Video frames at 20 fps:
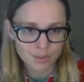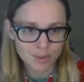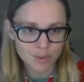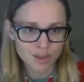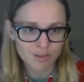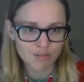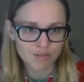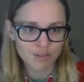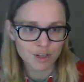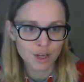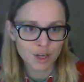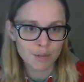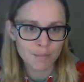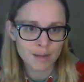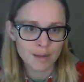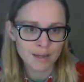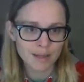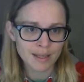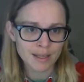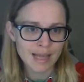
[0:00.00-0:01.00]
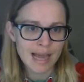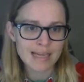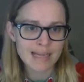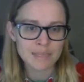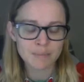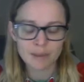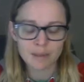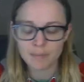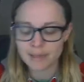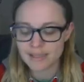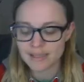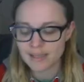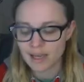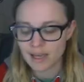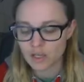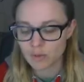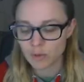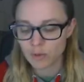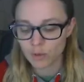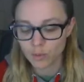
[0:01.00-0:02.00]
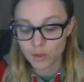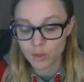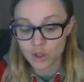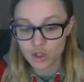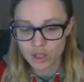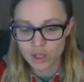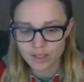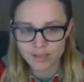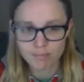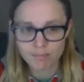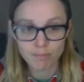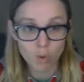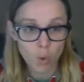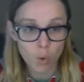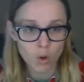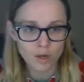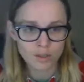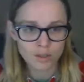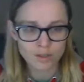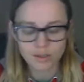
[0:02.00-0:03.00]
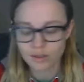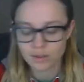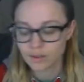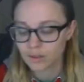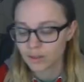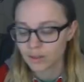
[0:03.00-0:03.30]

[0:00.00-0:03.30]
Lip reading: I'm gonna fill up the last bit of my sketchbook with just Bort.